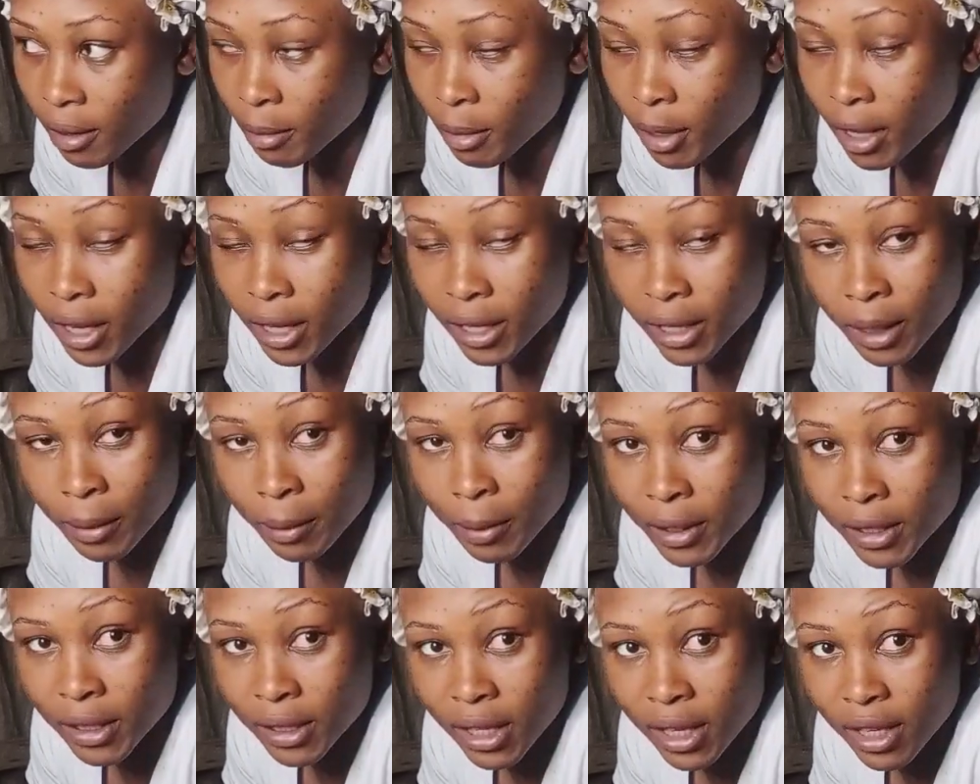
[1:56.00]
my
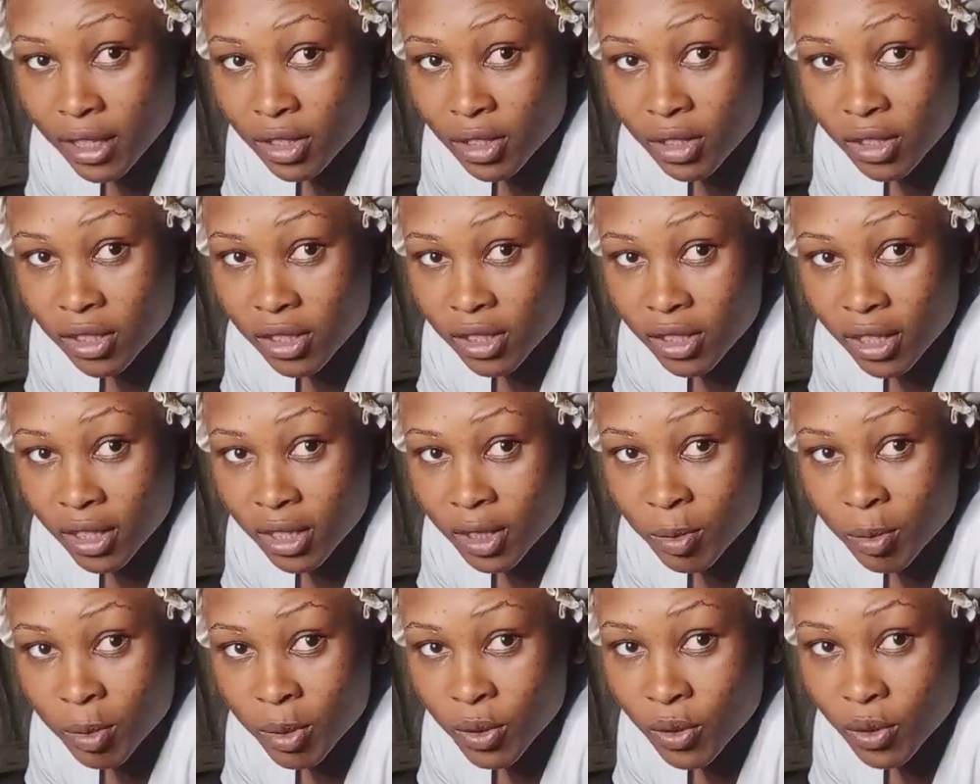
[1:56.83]
carpenter is not here,
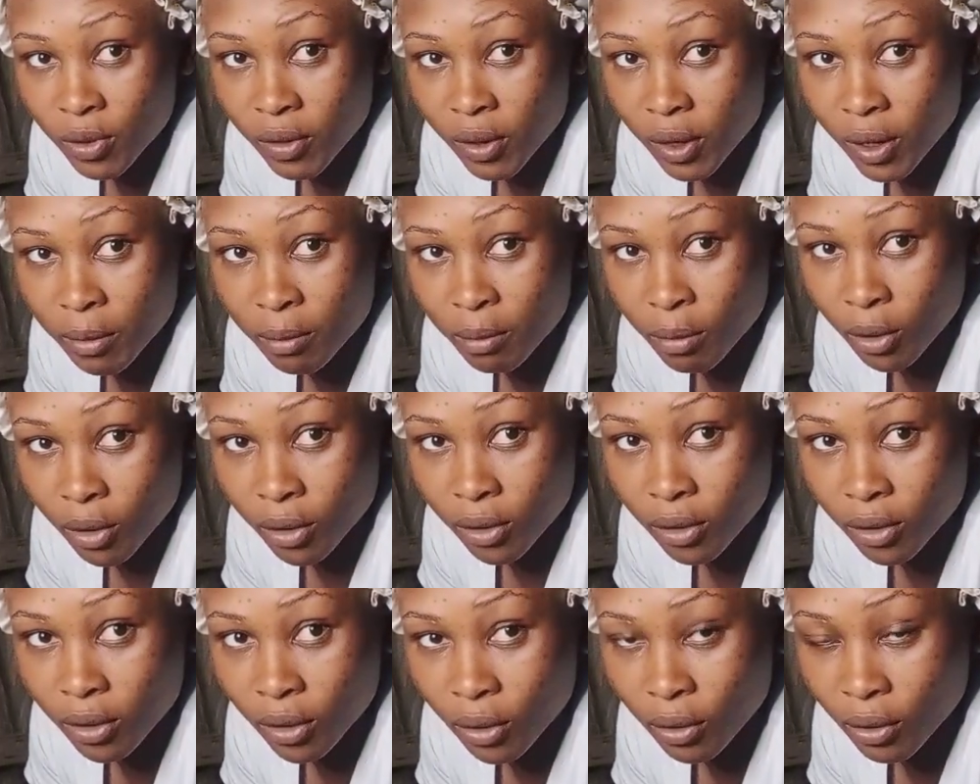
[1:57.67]
he's been over in
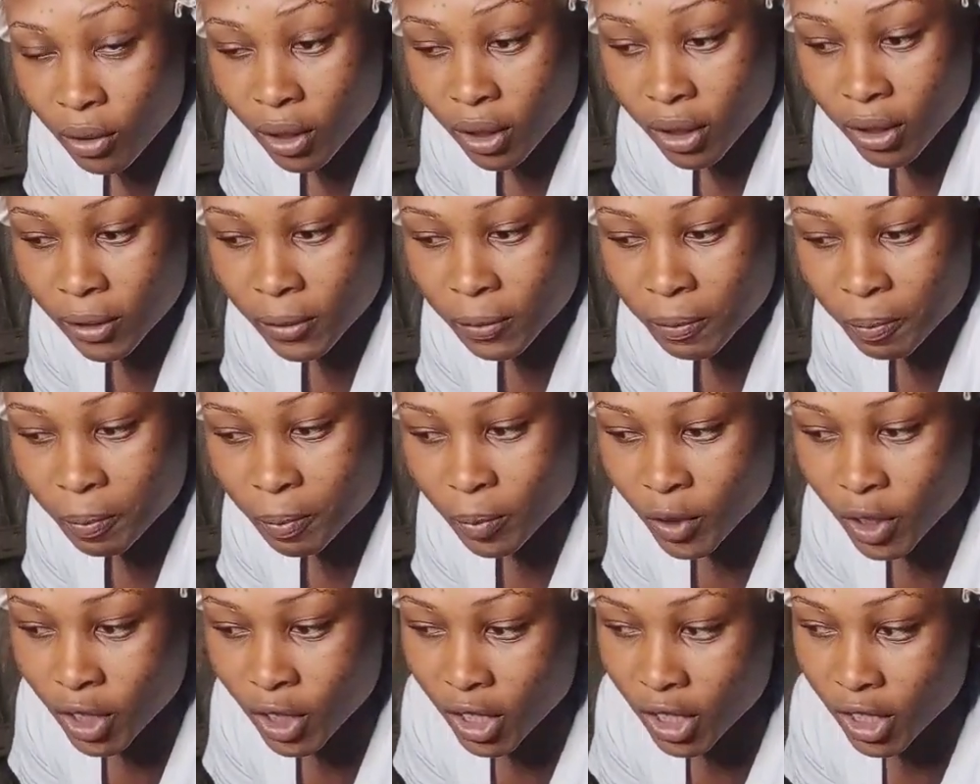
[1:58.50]
already.
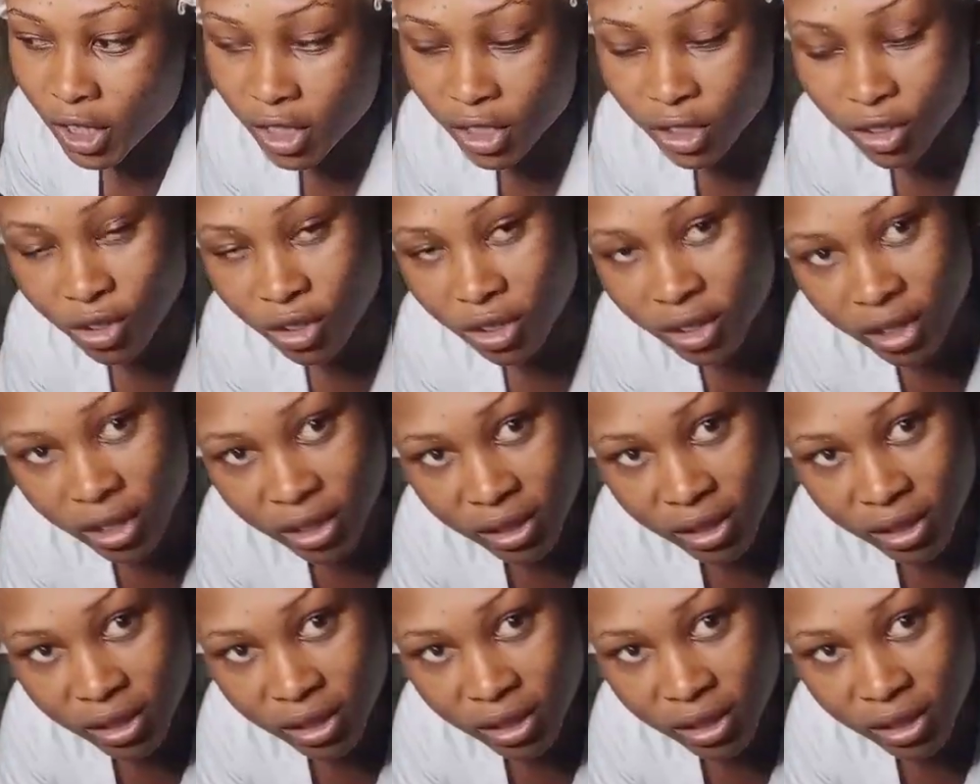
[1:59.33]
He's not